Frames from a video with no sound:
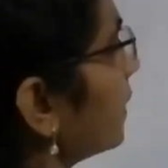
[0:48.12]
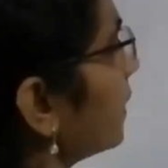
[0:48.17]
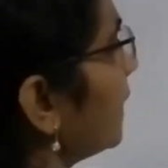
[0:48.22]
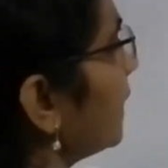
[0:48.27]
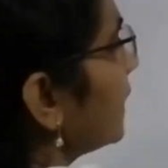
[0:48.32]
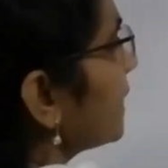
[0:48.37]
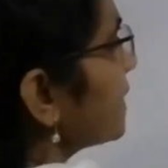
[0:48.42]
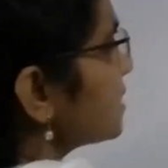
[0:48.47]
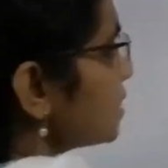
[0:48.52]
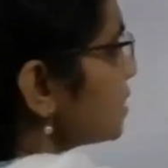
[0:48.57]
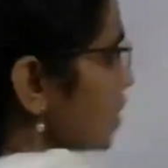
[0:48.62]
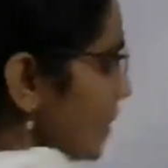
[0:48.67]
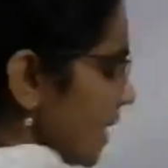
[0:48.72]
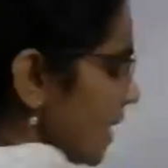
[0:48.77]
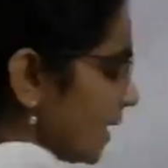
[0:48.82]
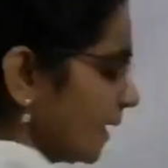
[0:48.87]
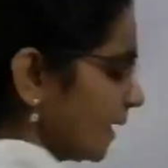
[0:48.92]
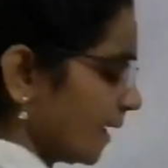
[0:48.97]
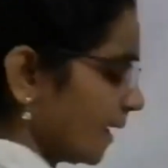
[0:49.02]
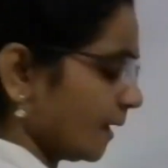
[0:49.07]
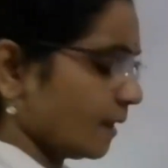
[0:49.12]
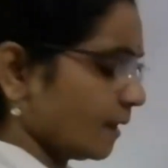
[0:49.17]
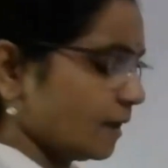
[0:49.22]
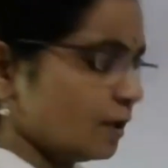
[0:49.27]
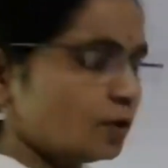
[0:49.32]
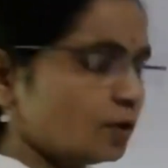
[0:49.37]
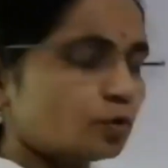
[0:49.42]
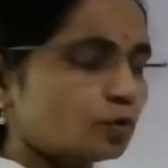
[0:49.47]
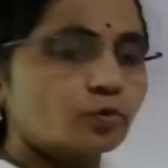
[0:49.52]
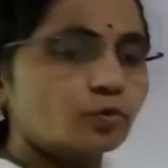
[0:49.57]
it is divided
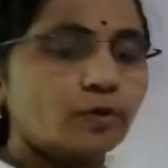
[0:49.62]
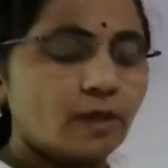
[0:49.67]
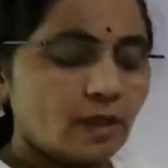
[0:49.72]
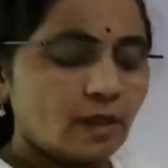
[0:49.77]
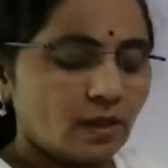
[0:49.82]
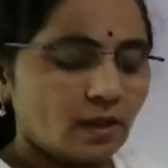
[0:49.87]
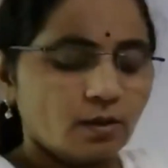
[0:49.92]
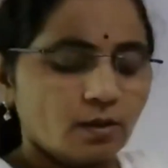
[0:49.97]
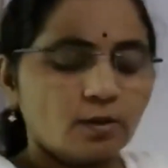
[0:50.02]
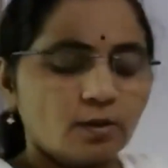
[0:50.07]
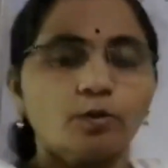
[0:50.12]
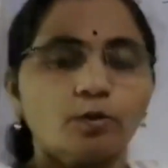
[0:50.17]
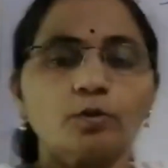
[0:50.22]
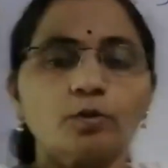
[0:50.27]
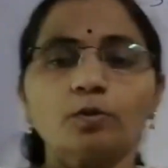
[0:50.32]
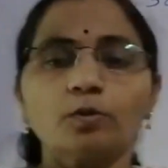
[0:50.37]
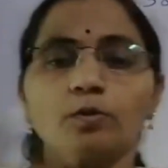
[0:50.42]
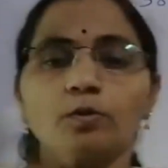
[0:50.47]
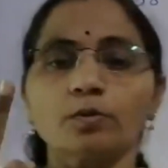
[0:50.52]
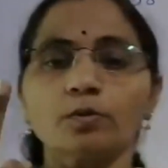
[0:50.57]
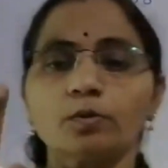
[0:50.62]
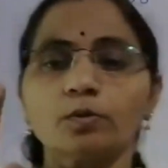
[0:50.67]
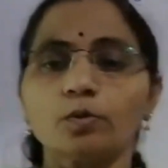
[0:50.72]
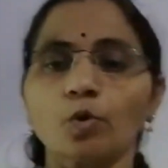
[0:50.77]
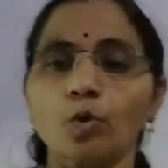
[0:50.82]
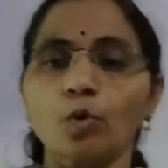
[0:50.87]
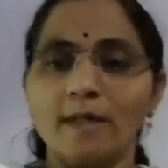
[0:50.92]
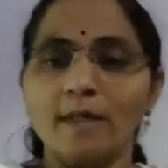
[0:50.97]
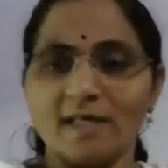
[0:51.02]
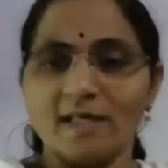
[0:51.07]
into the
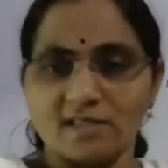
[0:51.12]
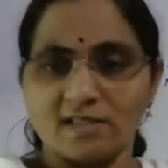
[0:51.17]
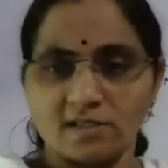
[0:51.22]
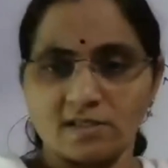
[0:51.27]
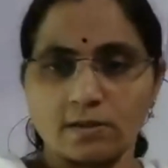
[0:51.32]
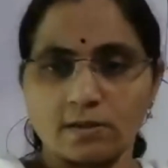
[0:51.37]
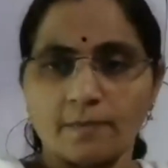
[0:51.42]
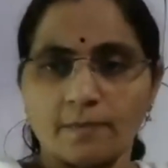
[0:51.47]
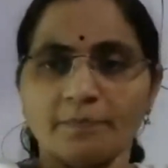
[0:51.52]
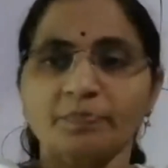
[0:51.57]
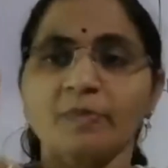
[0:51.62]
two list.